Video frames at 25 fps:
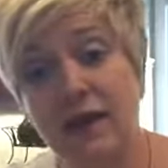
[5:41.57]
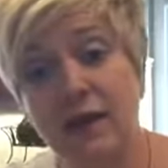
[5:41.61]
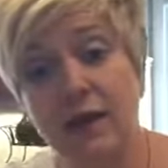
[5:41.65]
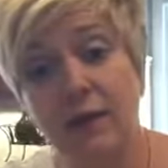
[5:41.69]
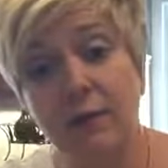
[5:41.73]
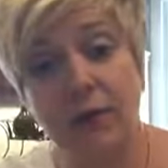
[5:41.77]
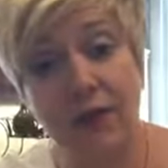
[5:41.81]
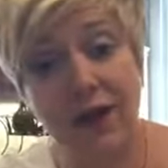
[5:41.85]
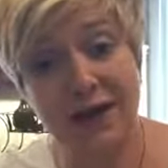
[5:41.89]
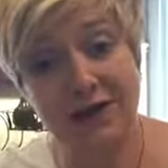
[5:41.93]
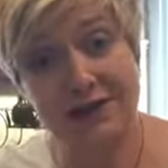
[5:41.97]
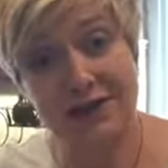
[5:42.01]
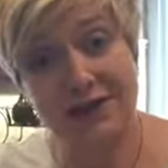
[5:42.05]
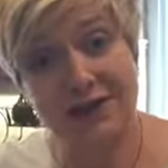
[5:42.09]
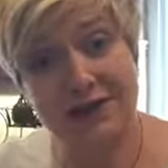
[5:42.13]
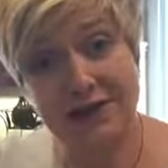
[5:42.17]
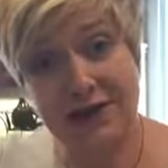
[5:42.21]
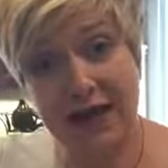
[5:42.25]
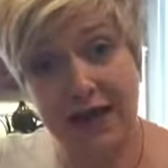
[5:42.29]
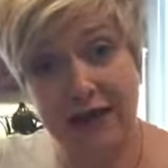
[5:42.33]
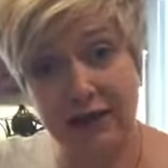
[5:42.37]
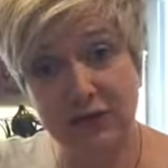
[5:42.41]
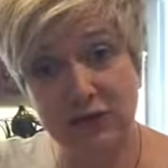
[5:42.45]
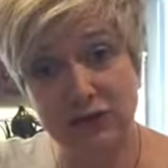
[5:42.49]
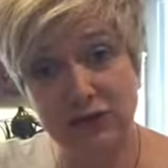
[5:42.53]
processed
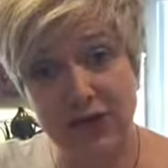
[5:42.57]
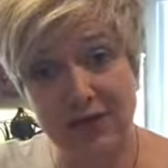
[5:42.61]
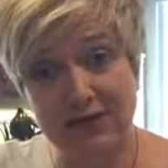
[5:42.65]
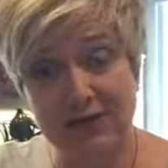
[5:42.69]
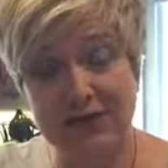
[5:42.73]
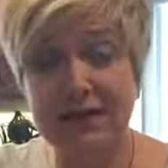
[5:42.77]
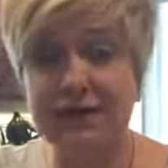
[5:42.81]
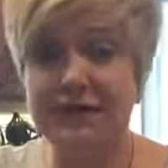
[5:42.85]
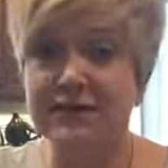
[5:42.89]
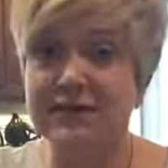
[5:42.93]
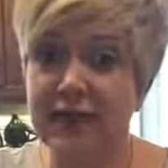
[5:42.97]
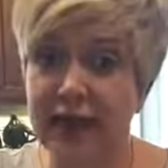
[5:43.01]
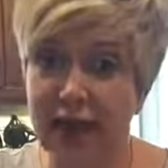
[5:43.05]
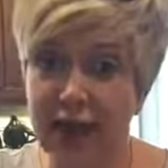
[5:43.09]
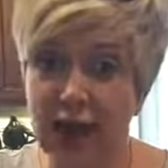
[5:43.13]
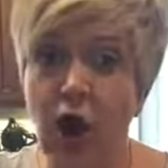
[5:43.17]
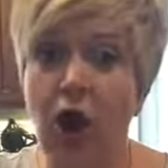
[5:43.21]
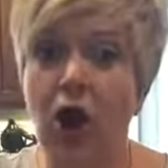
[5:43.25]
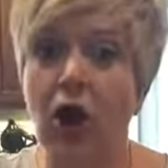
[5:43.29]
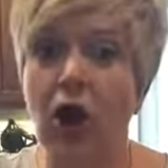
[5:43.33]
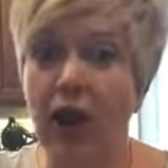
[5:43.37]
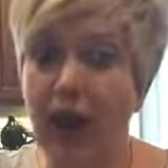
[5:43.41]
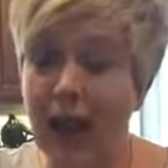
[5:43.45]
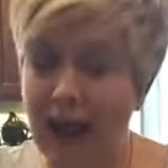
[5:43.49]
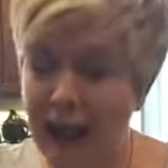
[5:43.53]
salad dressings,
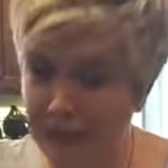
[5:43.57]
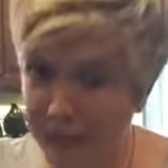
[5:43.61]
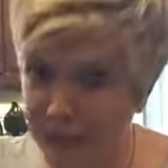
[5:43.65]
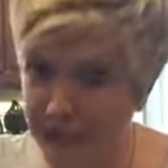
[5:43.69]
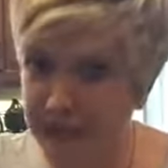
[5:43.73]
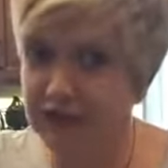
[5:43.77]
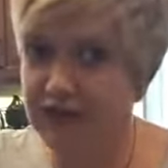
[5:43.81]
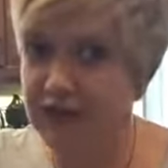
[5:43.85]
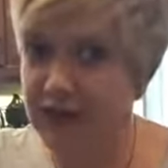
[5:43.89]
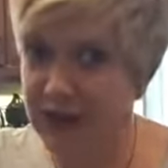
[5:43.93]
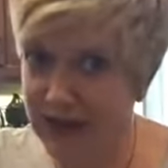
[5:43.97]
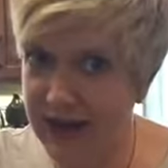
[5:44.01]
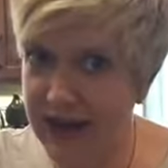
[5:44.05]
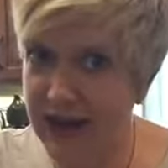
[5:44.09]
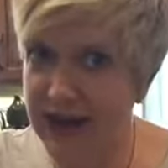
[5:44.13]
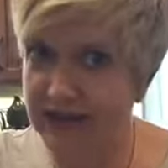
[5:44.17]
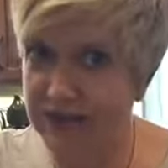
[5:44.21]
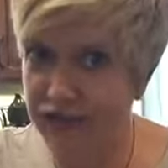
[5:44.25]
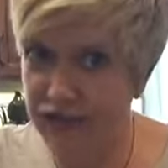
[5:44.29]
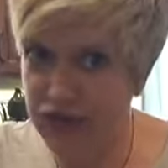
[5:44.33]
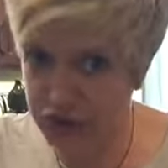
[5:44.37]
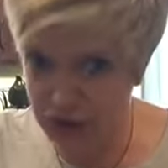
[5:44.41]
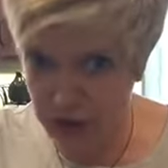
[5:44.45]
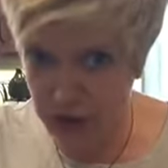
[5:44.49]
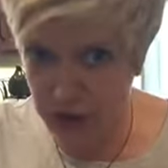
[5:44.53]
there's a lot of
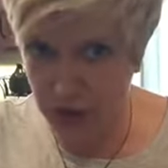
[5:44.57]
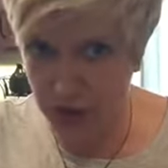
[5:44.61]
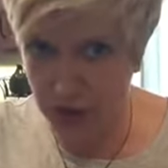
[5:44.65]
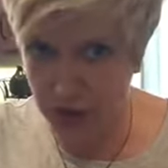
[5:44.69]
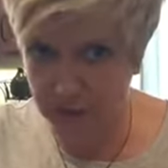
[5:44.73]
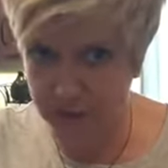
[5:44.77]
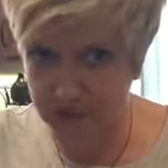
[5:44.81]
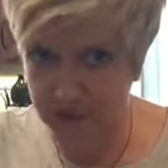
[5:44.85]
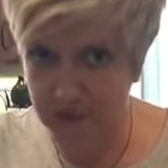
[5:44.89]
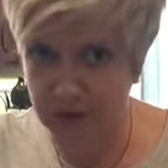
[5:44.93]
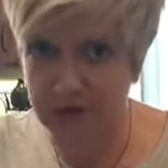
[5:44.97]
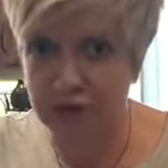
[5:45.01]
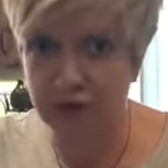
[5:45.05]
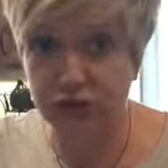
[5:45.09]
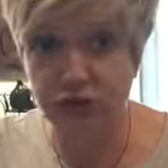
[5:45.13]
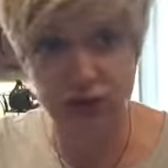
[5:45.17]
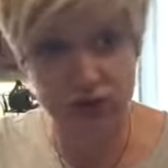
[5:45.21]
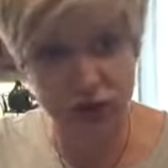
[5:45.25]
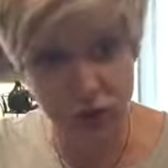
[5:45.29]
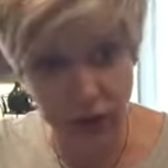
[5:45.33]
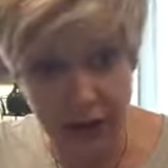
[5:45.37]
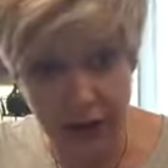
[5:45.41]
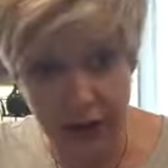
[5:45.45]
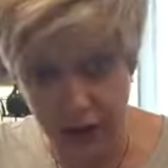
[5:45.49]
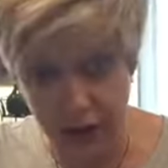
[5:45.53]
added sugar and they're
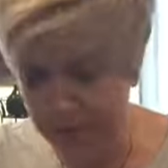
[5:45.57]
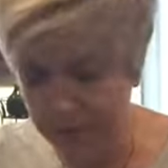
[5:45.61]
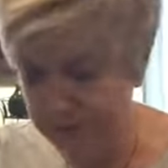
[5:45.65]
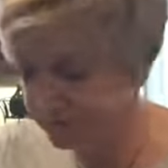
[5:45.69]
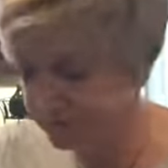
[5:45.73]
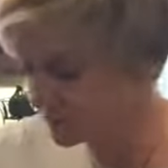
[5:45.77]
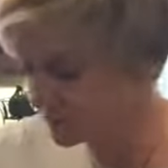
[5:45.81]
sweeter.